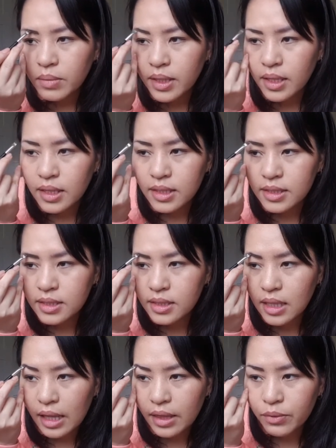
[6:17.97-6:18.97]
Because
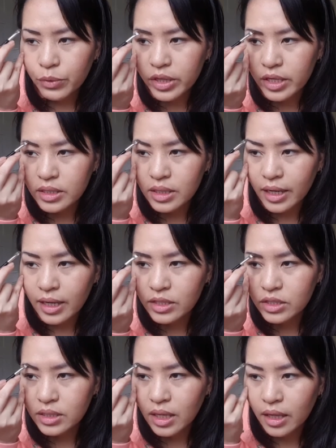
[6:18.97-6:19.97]
with this, I can
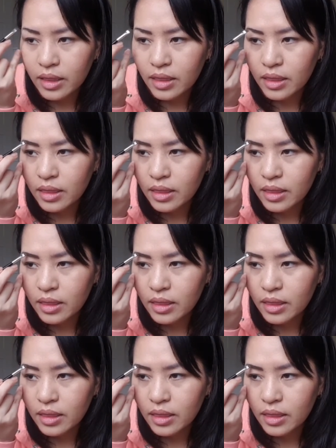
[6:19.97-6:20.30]
just get